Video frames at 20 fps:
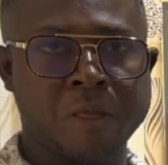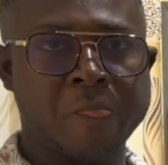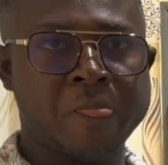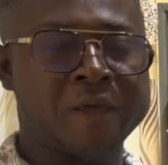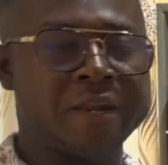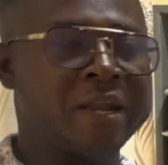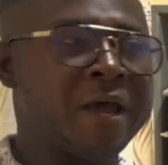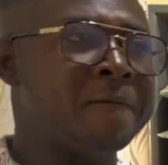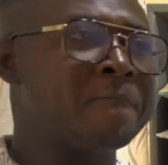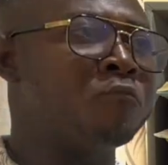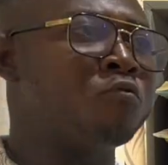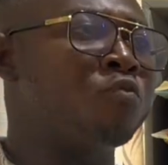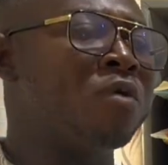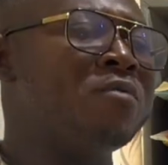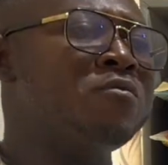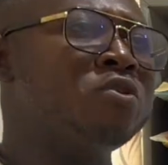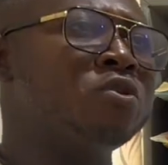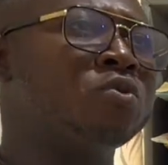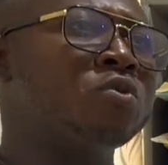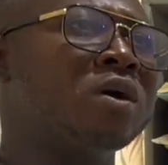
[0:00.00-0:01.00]
Now, when we
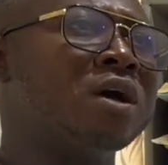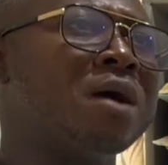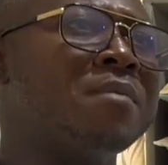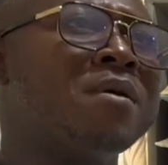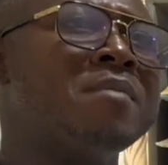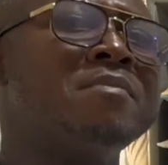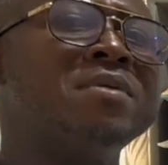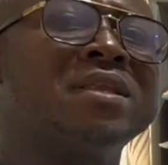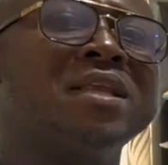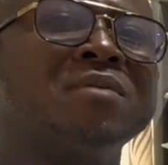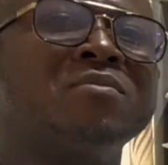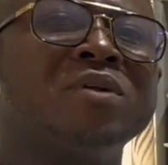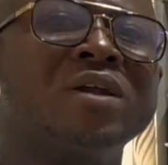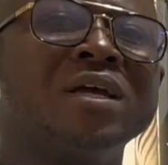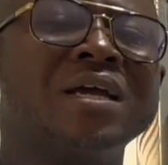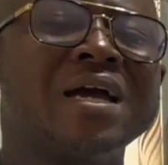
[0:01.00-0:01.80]
talk about metabolic